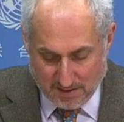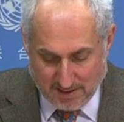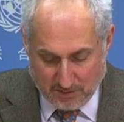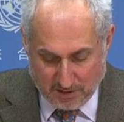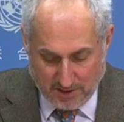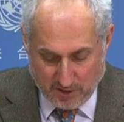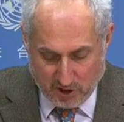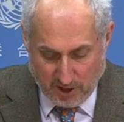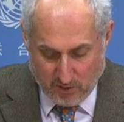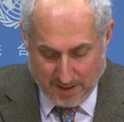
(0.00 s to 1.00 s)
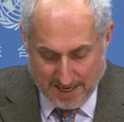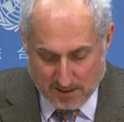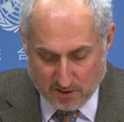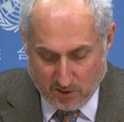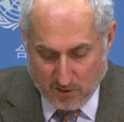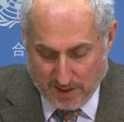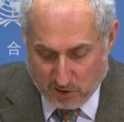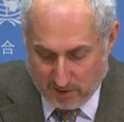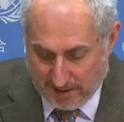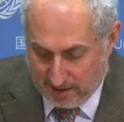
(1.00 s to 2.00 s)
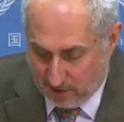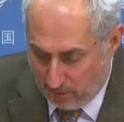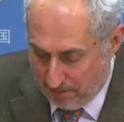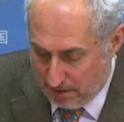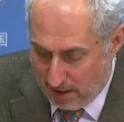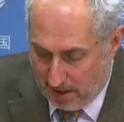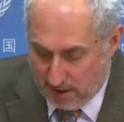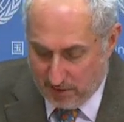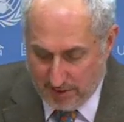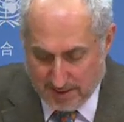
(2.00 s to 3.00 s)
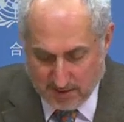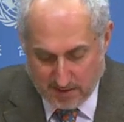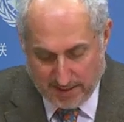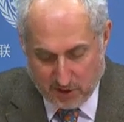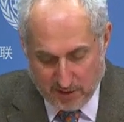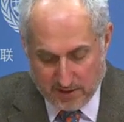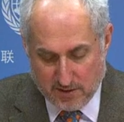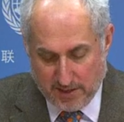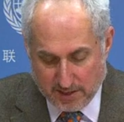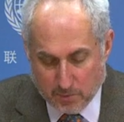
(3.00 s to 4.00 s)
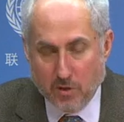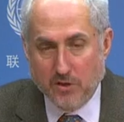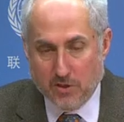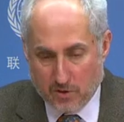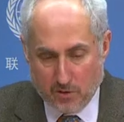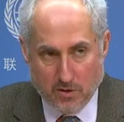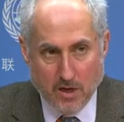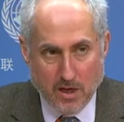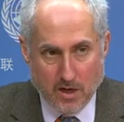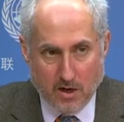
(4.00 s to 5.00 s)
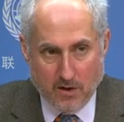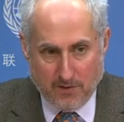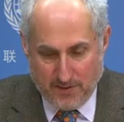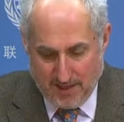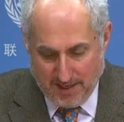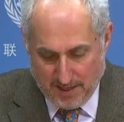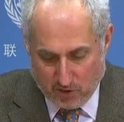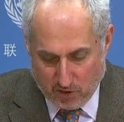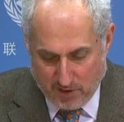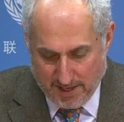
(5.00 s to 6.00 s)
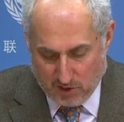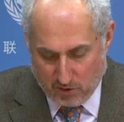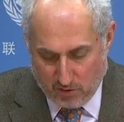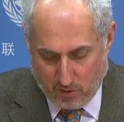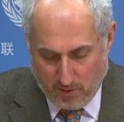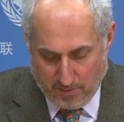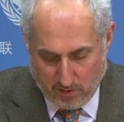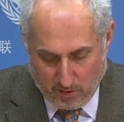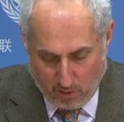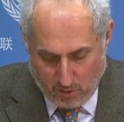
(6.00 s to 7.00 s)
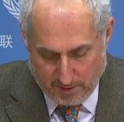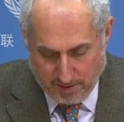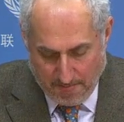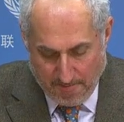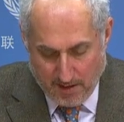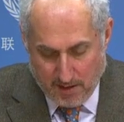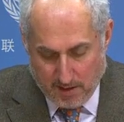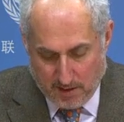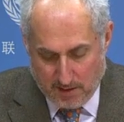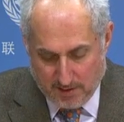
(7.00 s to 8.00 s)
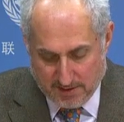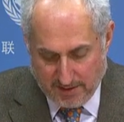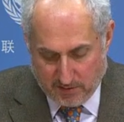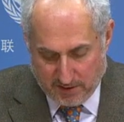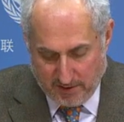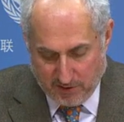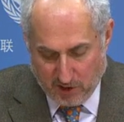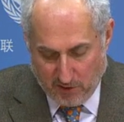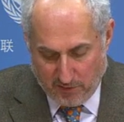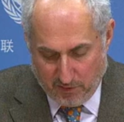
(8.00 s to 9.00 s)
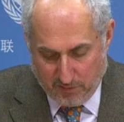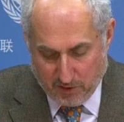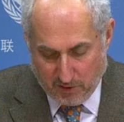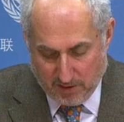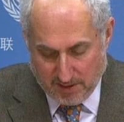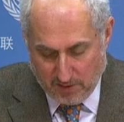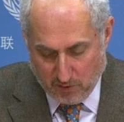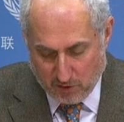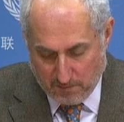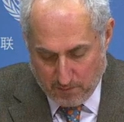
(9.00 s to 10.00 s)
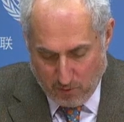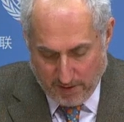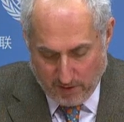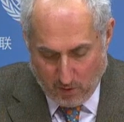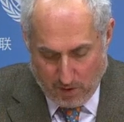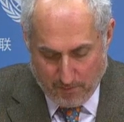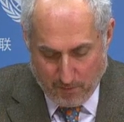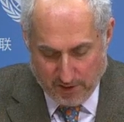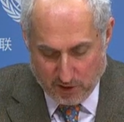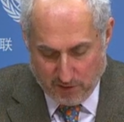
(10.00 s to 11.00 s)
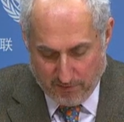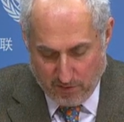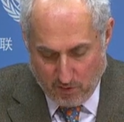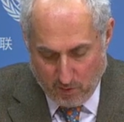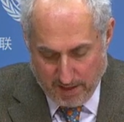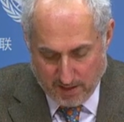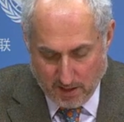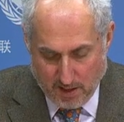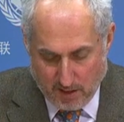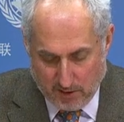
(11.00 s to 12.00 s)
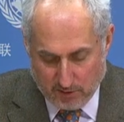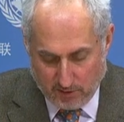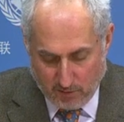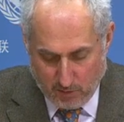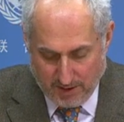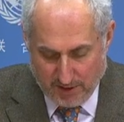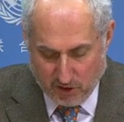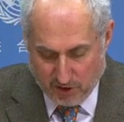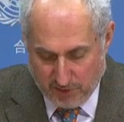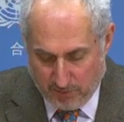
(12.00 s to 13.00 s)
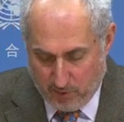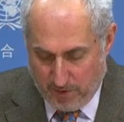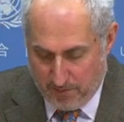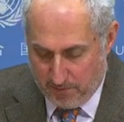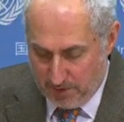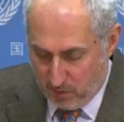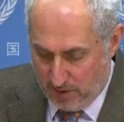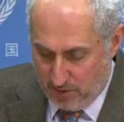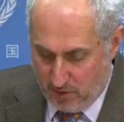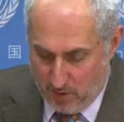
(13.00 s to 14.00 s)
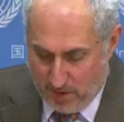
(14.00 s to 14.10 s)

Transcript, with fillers: Secretary General has congratulated Karim Khan on his election as the next prosecutor of the International Criminal Court. Uh, the Secretary General firms the continued support and cooperation of the UN under the relationship agreement between the